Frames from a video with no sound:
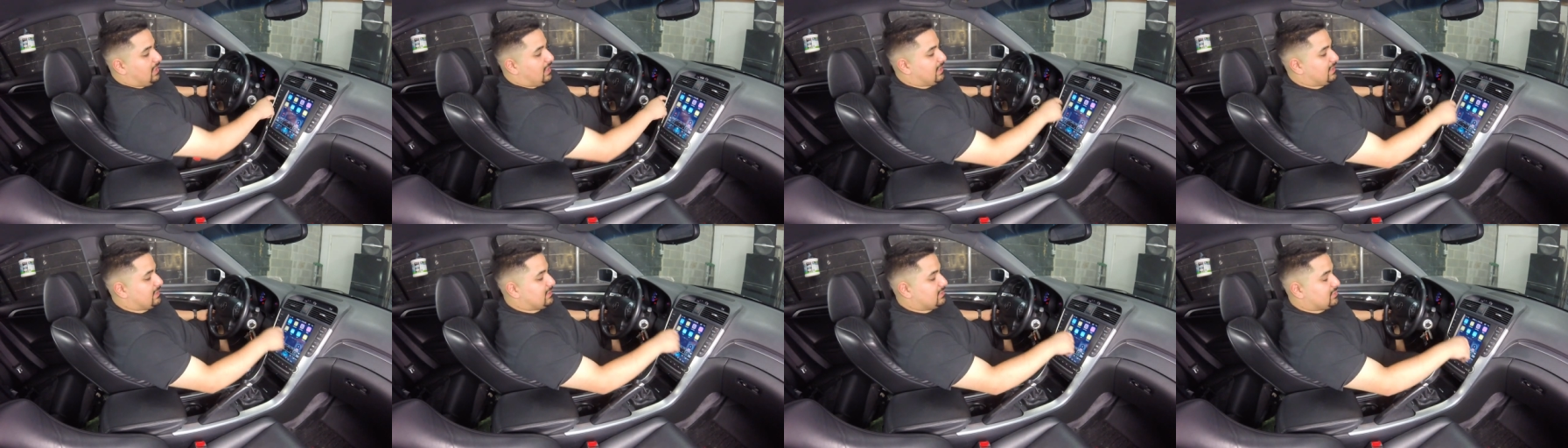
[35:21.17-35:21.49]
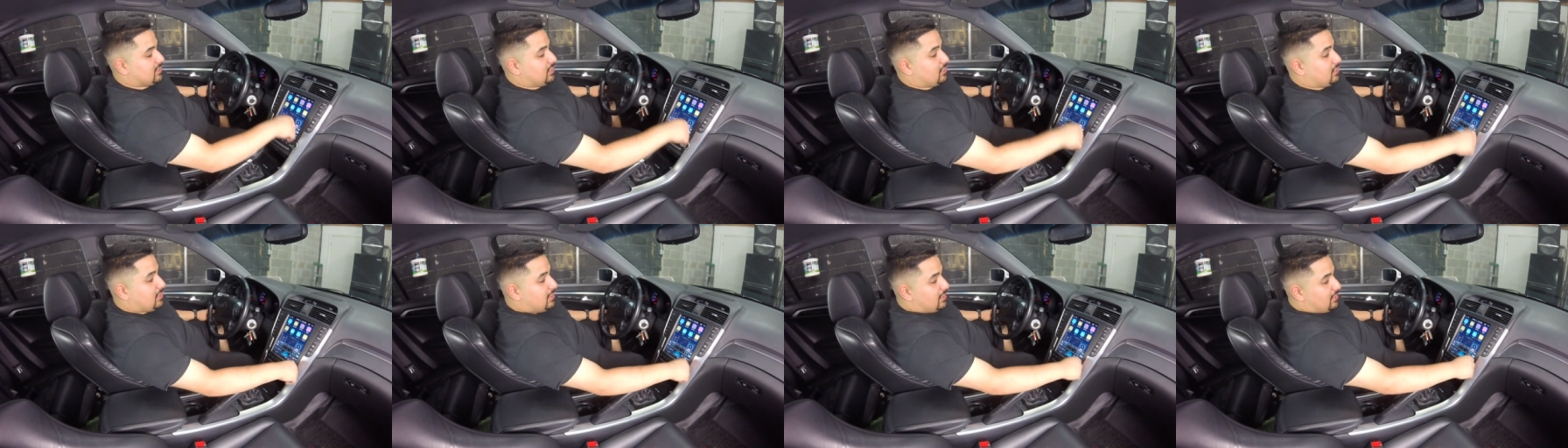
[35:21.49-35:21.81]
I can
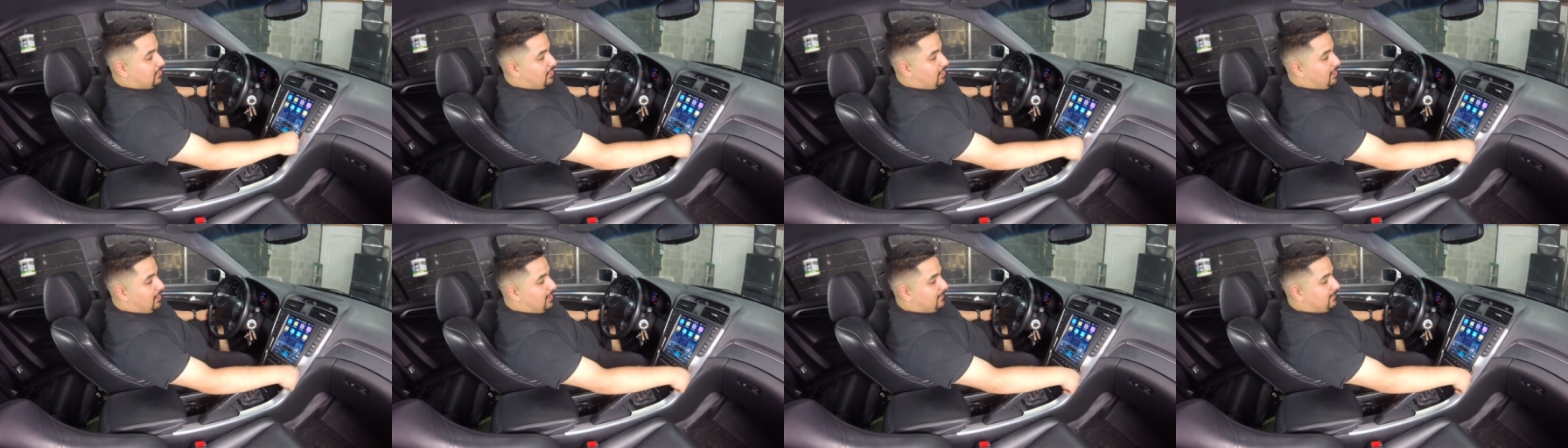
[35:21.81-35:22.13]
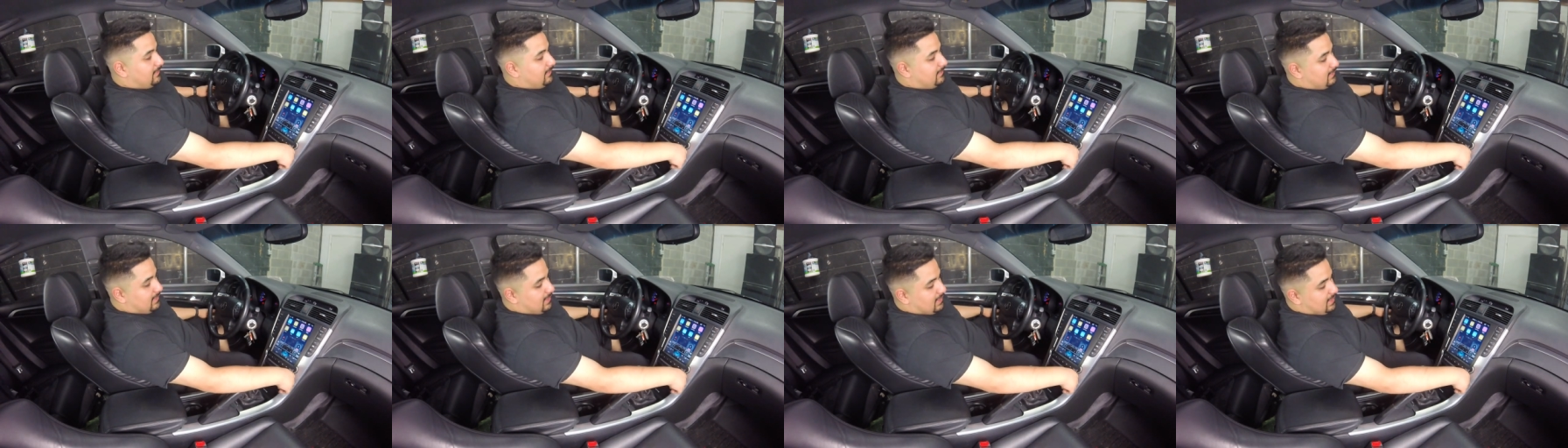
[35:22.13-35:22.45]
turn it
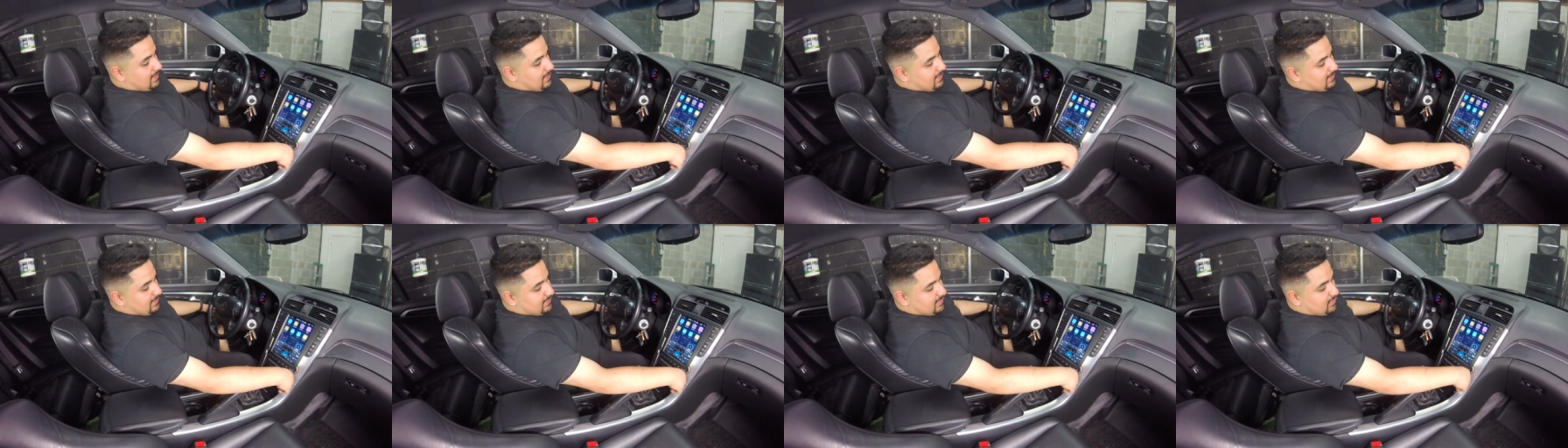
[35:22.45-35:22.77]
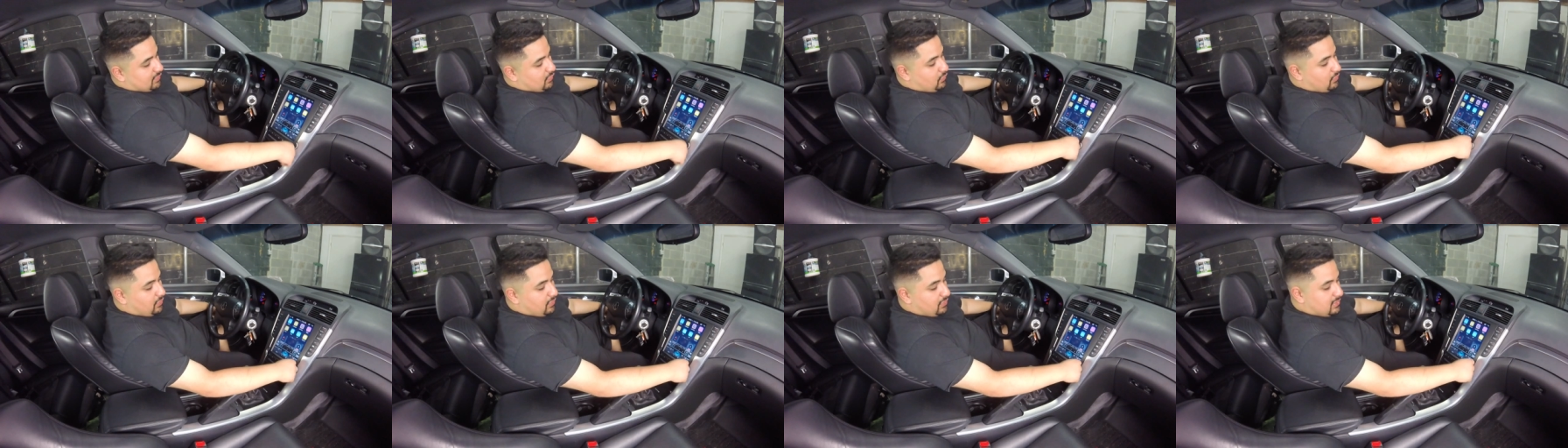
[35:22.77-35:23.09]
off.
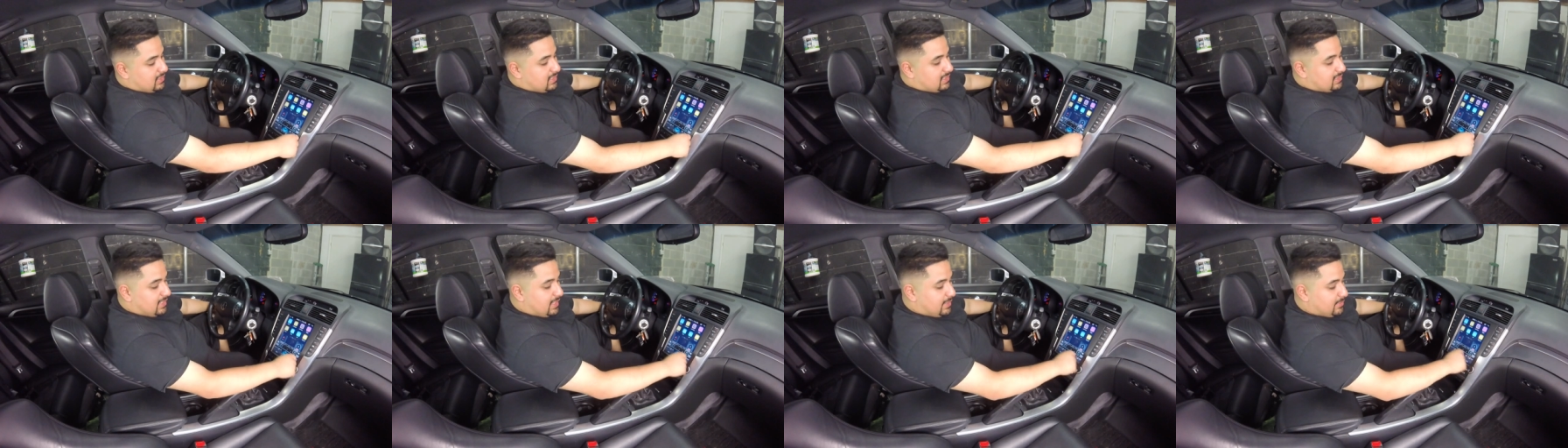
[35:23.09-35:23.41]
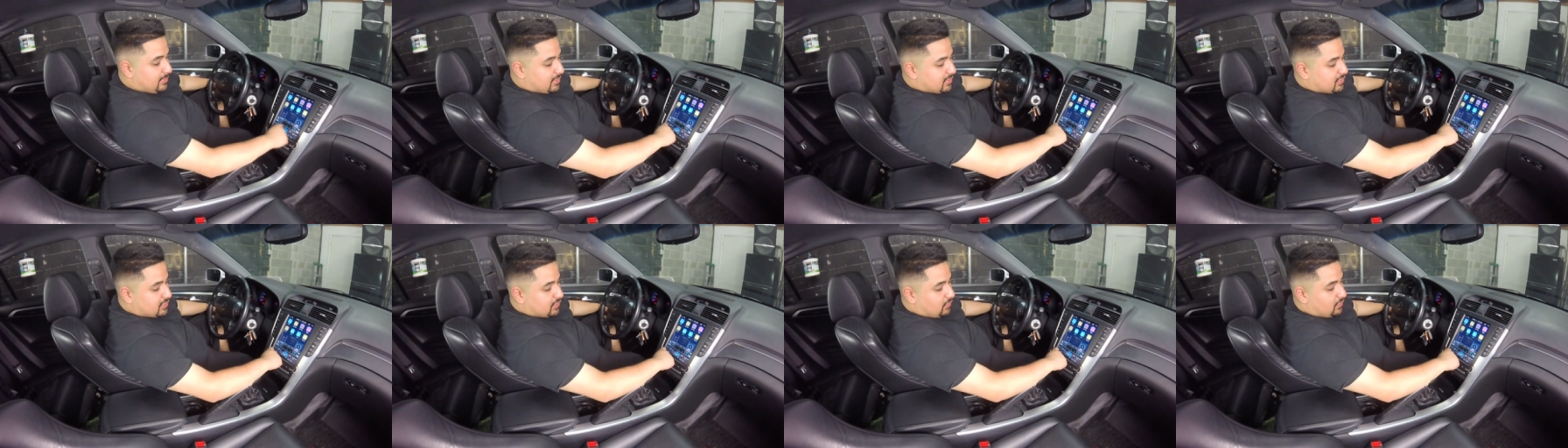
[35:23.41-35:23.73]
So the
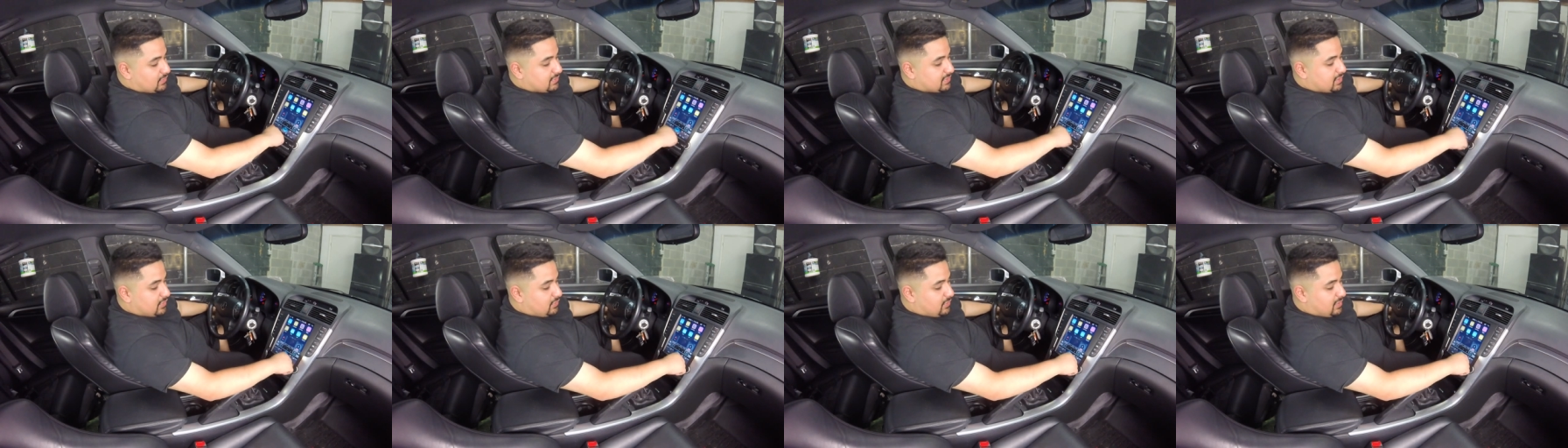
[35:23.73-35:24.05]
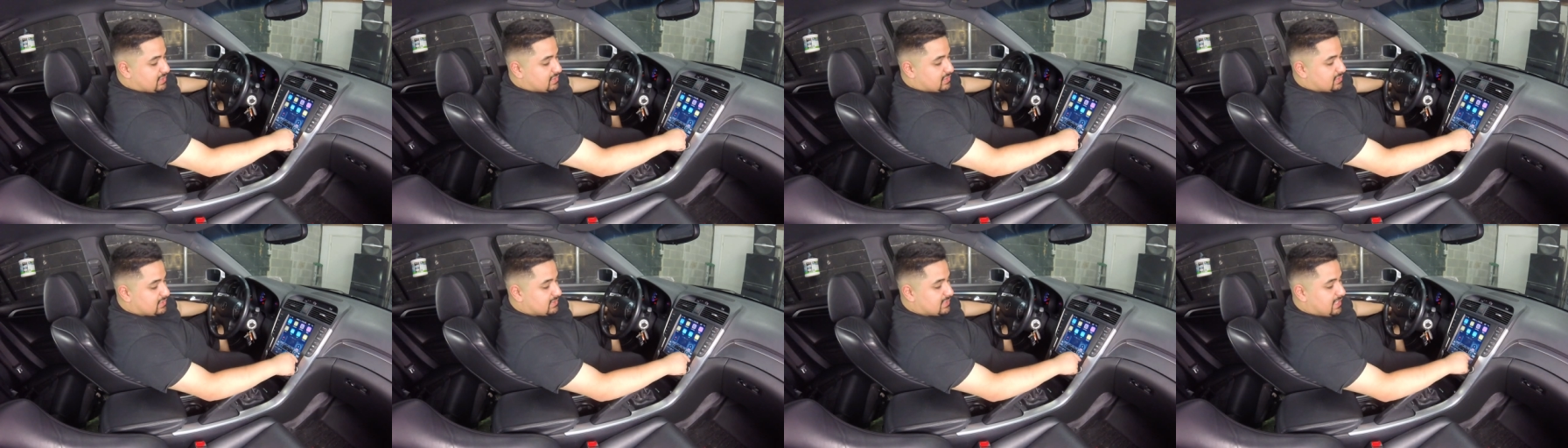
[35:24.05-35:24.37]
climate control
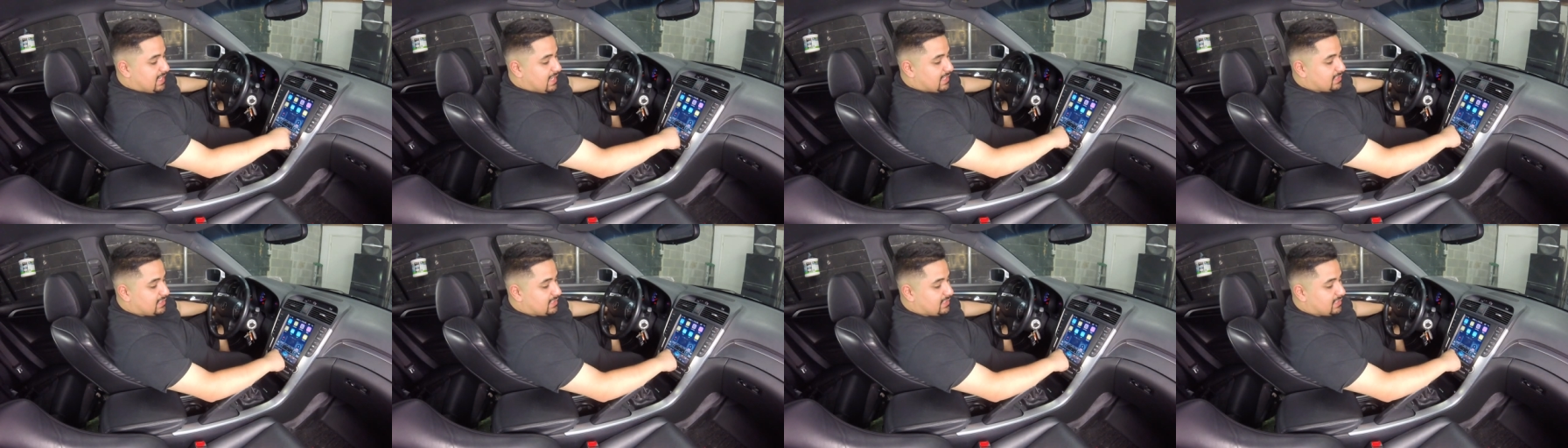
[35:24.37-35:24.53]
integration is